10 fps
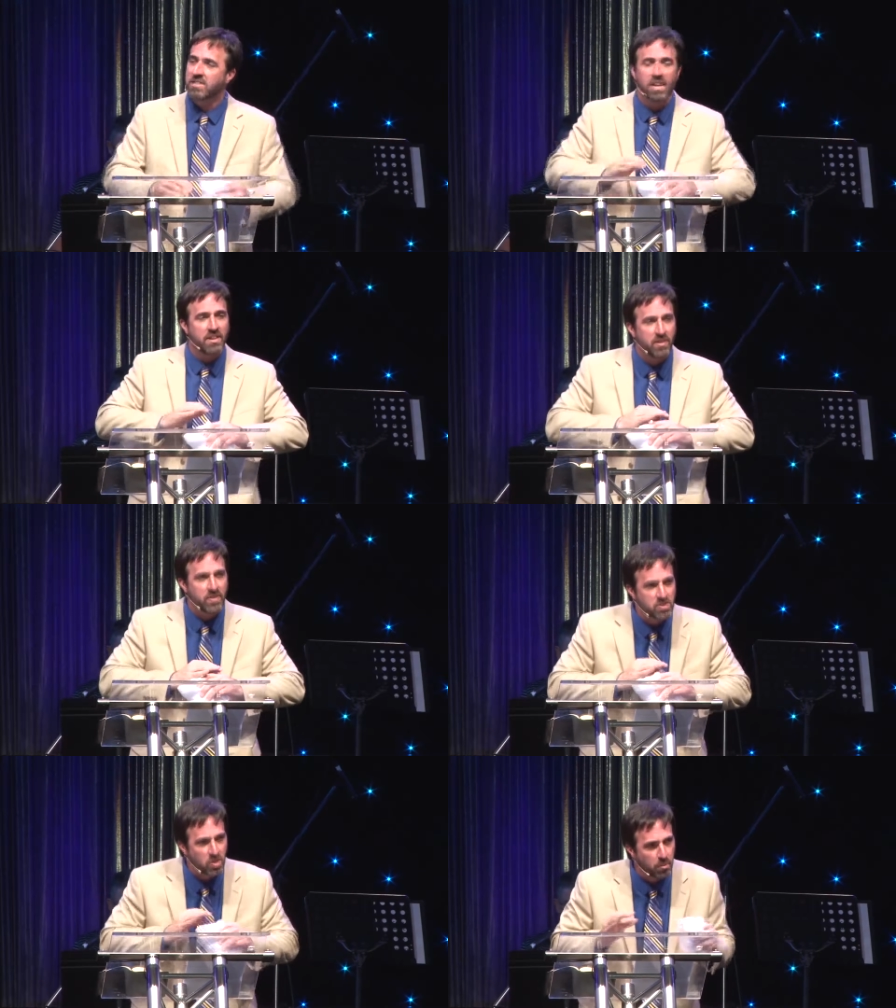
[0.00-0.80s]
There
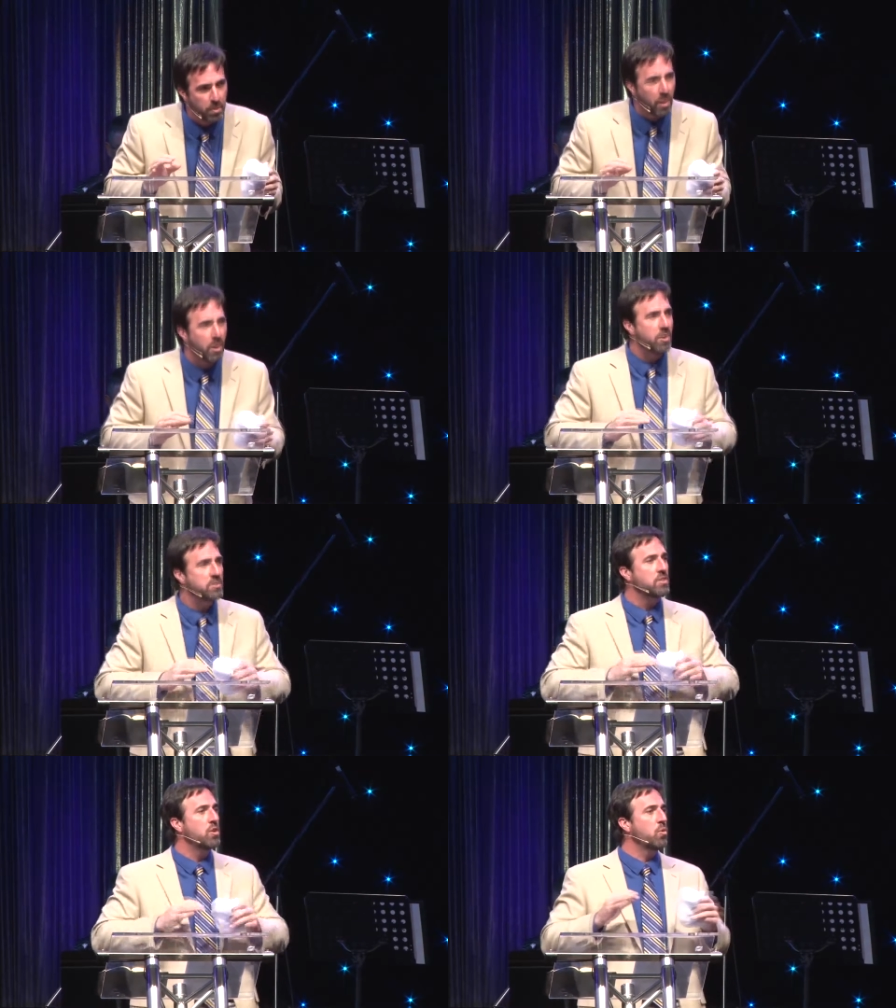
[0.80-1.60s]
is no pause
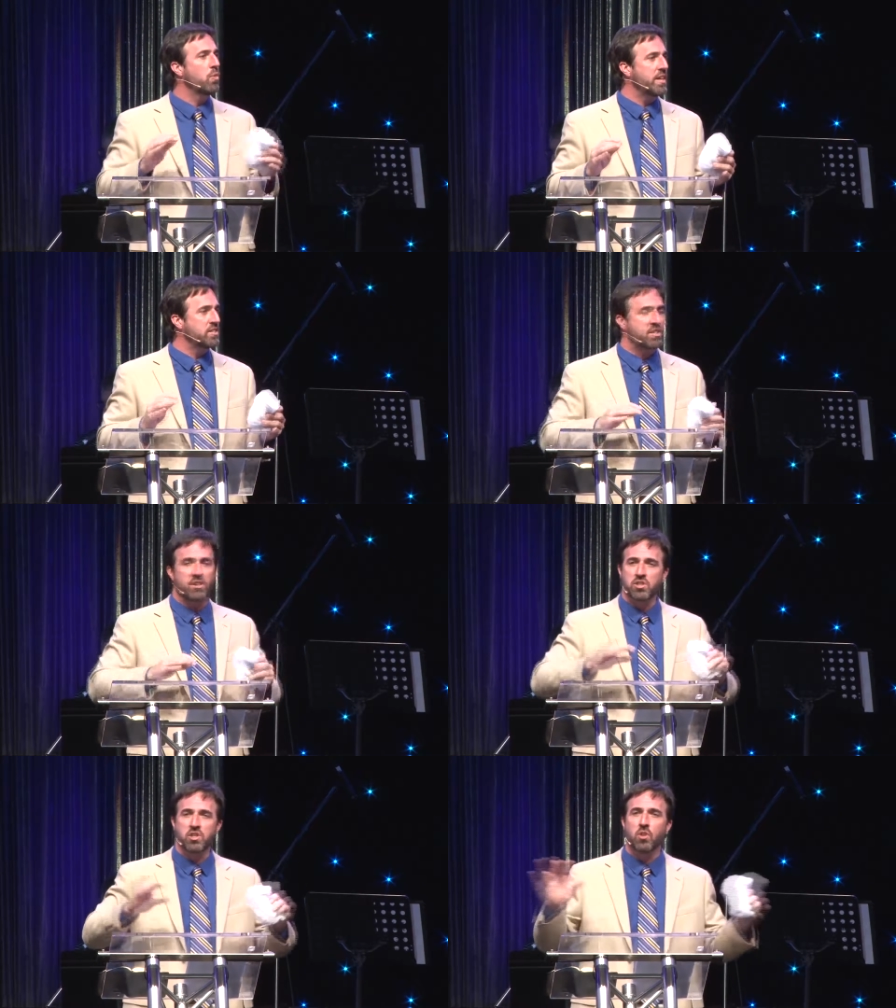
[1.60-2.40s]
and no rest. There
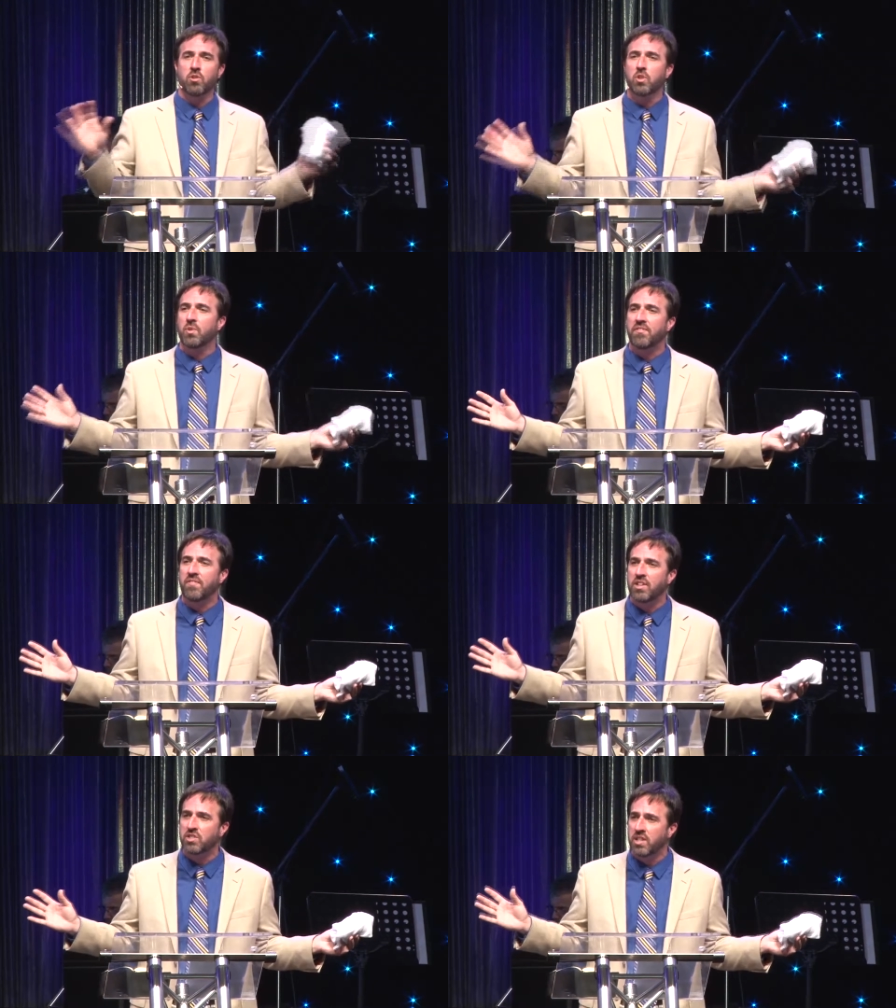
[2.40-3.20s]
is no new
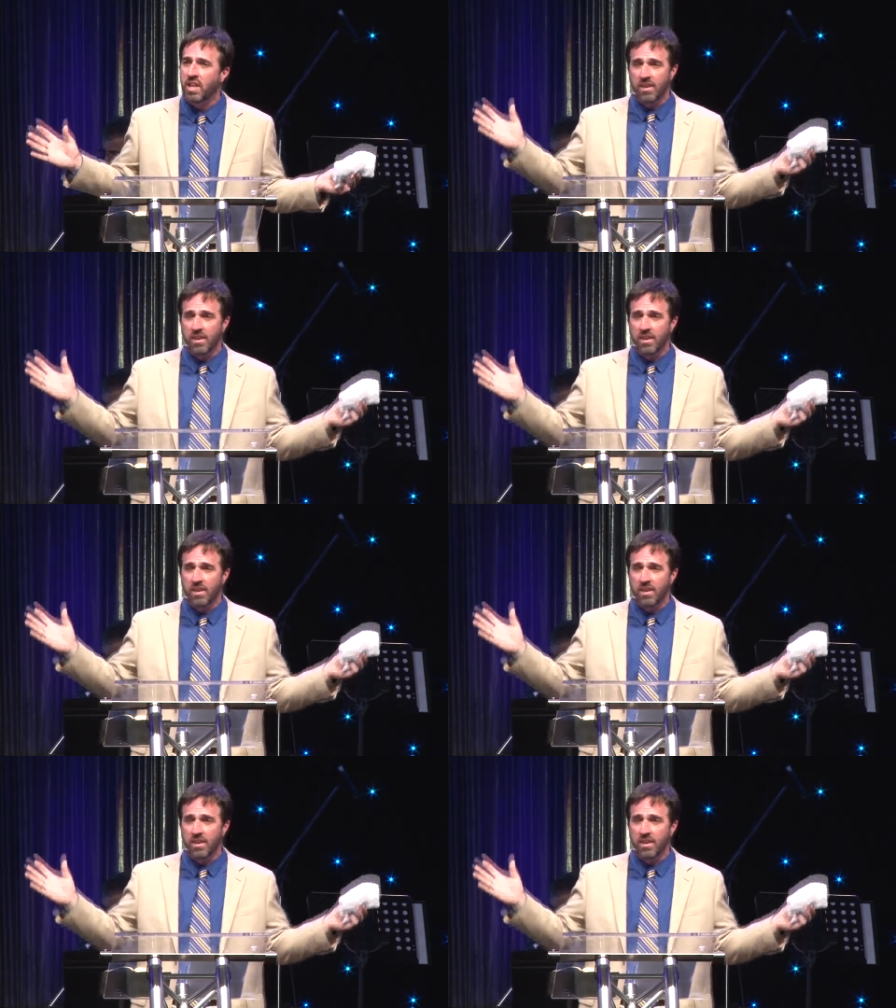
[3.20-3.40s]
invention.